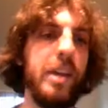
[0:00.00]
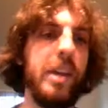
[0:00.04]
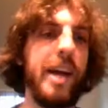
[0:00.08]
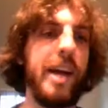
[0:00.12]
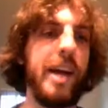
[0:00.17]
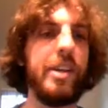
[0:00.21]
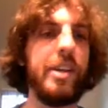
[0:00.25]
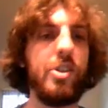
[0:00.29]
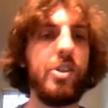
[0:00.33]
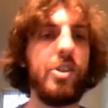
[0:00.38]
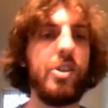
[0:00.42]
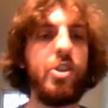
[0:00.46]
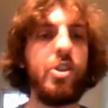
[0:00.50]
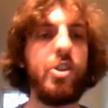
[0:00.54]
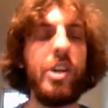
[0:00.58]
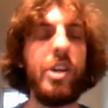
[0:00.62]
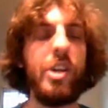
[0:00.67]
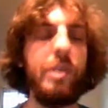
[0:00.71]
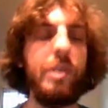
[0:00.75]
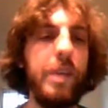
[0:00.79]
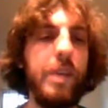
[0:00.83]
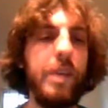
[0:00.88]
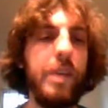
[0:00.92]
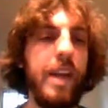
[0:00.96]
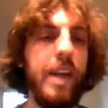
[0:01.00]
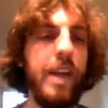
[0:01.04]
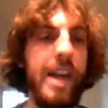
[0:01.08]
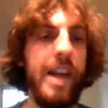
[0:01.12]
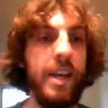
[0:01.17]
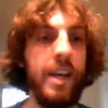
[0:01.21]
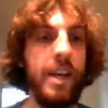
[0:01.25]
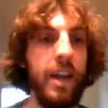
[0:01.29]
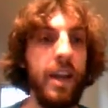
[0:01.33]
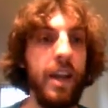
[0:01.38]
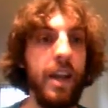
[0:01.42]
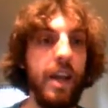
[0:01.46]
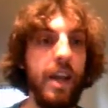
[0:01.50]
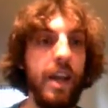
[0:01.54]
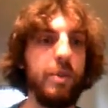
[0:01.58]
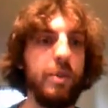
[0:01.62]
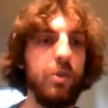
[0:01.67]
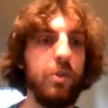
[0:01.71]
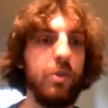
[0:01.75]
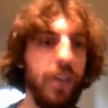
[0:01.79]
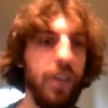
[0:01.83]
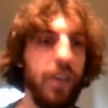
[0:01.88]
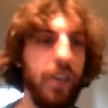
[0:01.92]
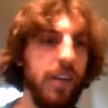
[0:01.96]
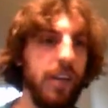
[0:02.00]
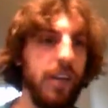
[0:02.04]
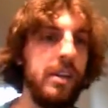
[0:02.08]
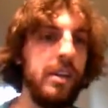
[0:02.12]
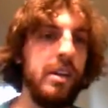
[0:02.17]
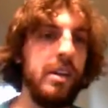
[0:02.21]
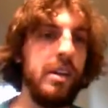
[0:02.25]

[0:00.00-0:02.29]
That is GDP in name only.